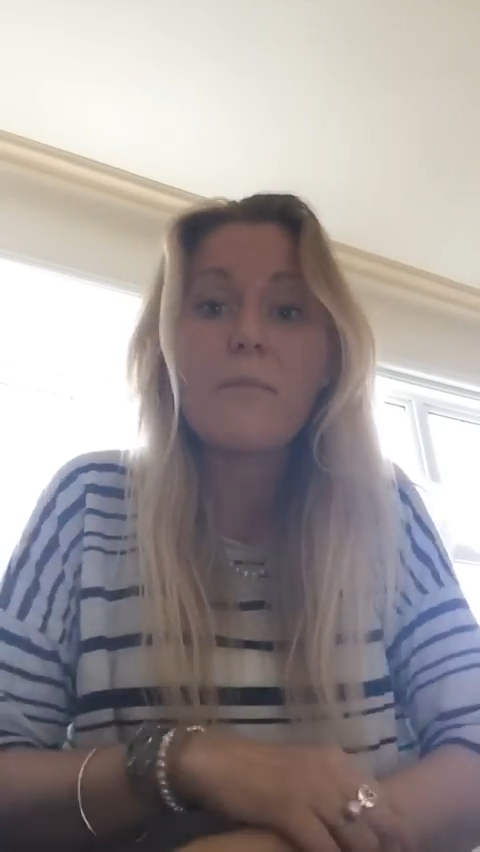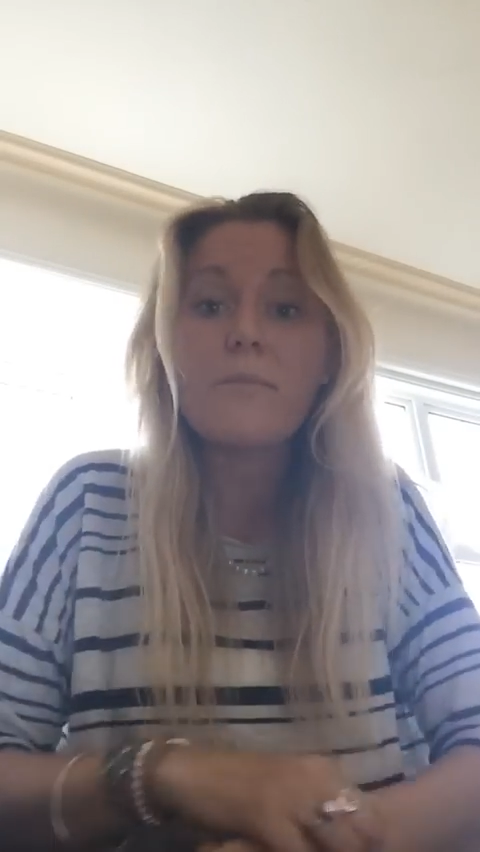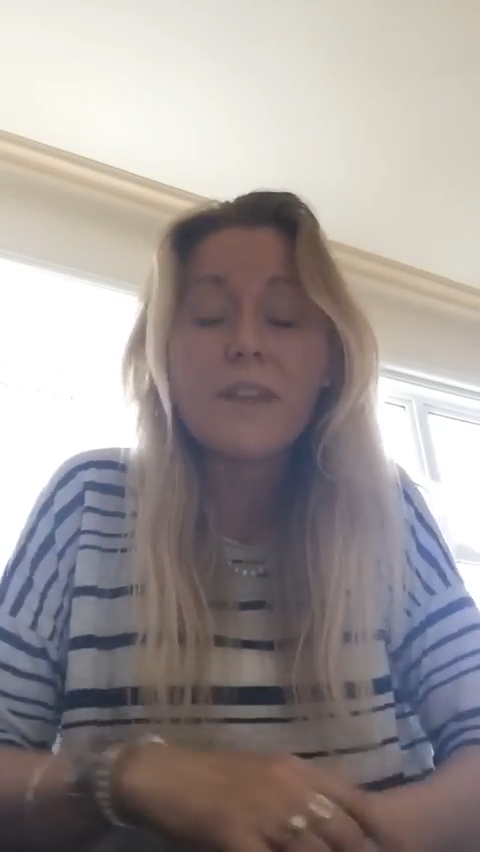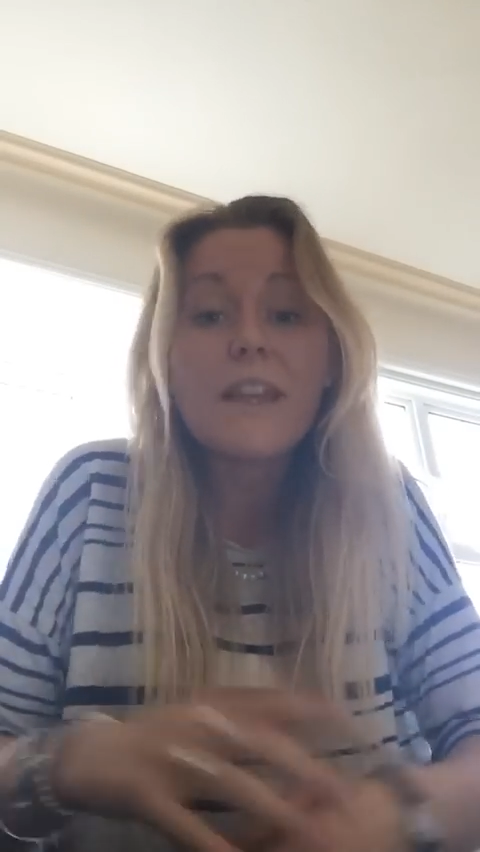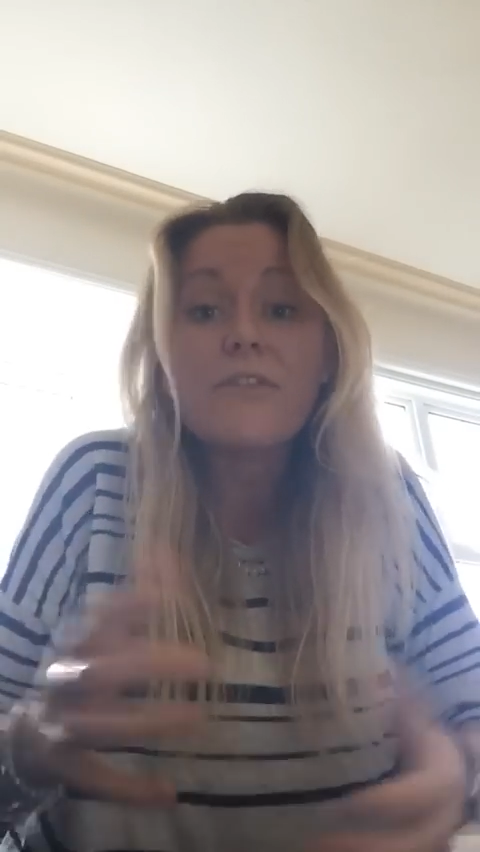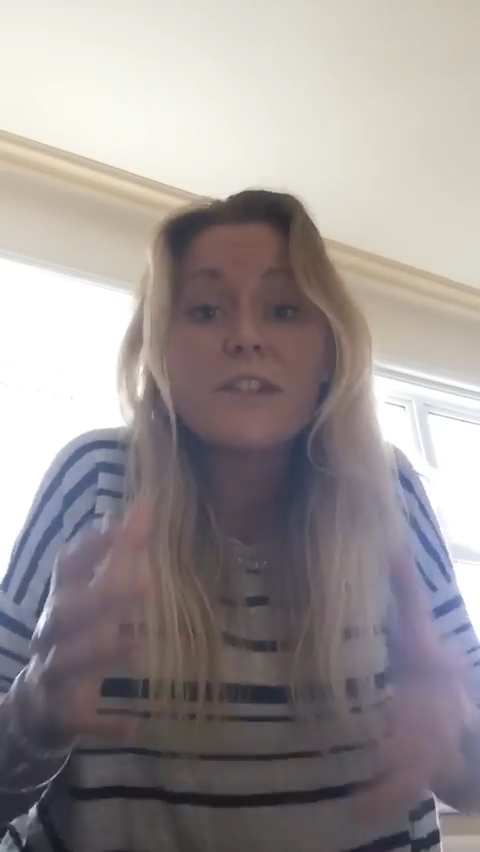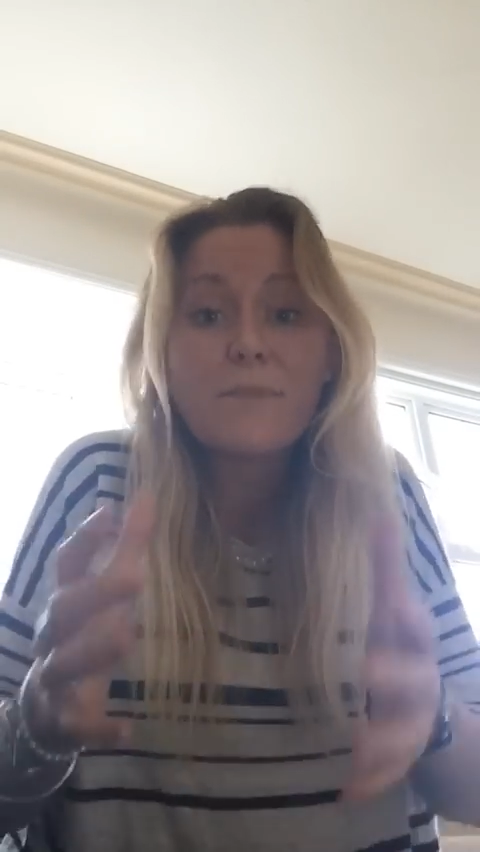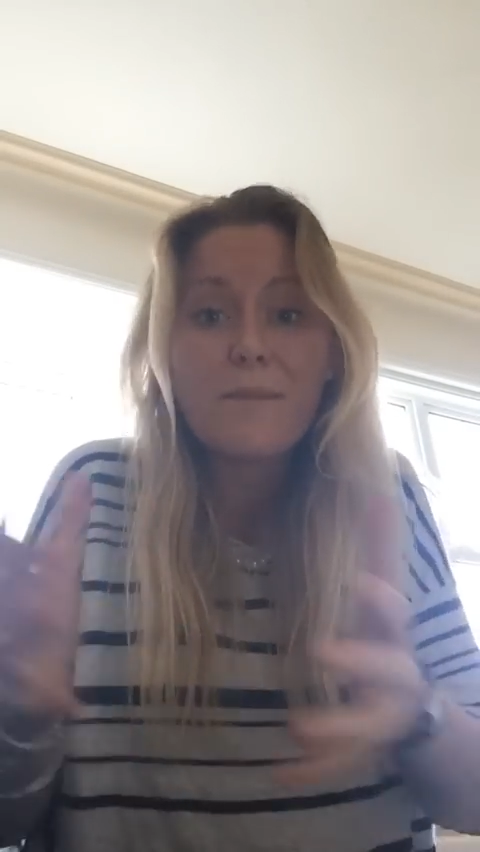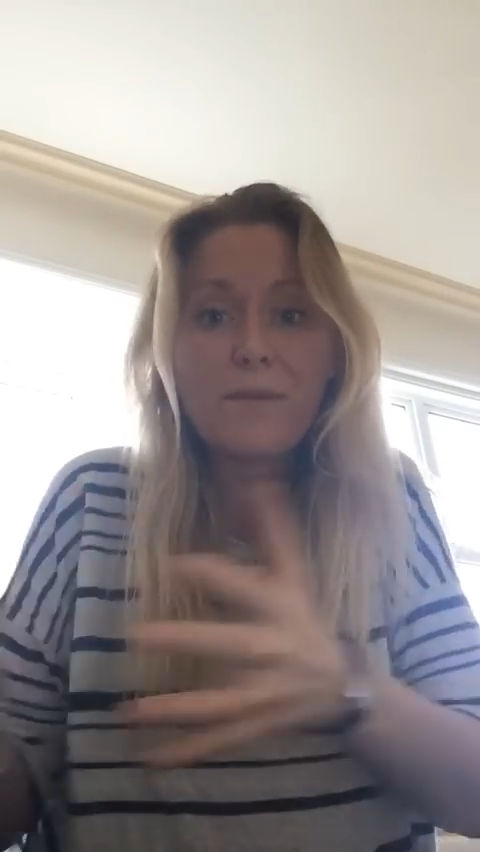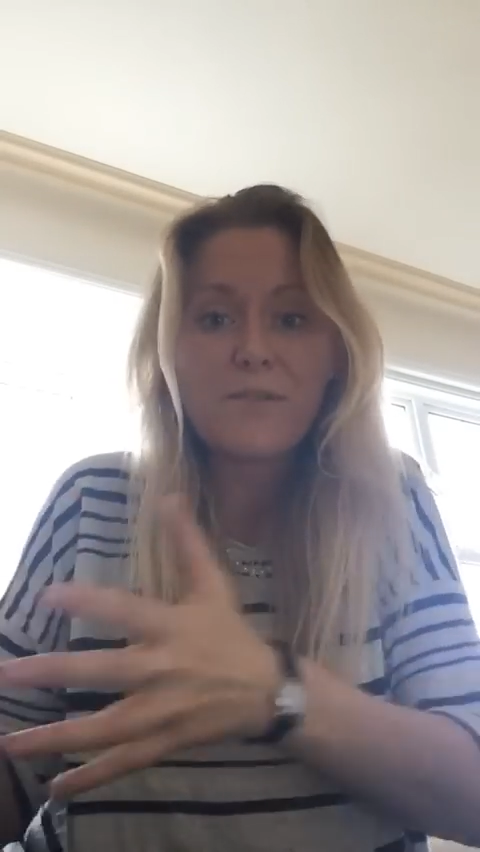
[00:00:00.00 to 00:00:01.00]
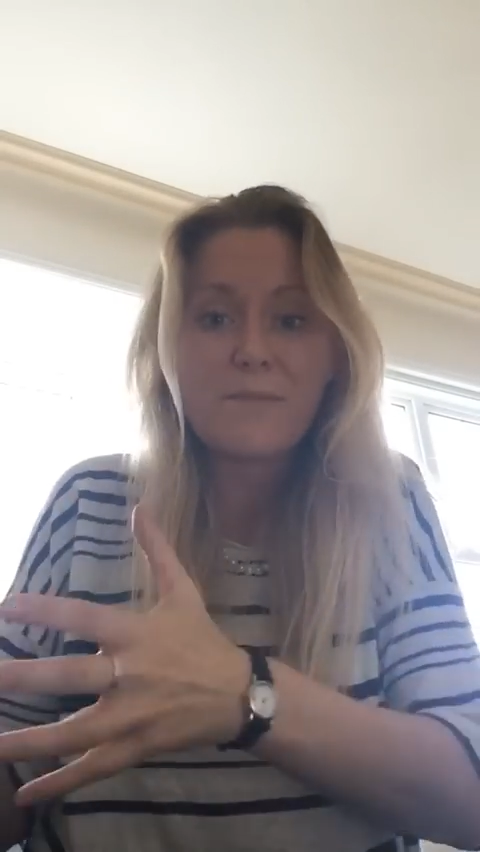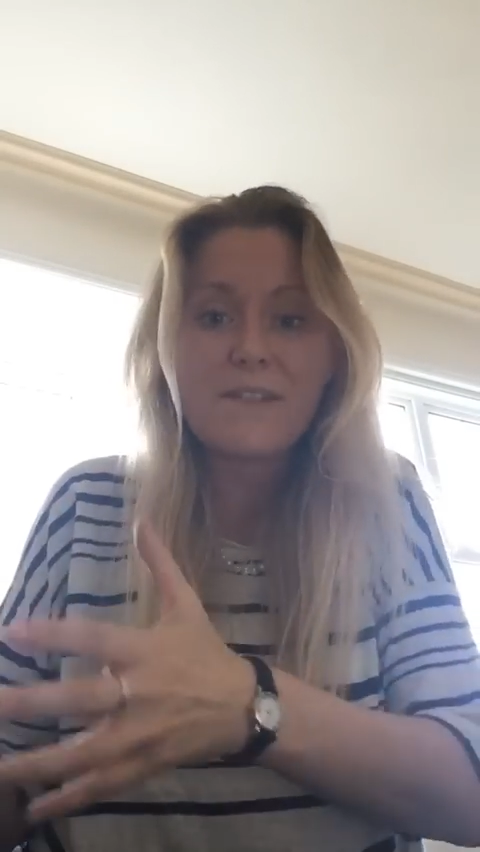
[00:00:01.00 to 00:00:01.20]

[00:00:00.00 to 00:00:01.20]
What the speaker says: Never expect people to be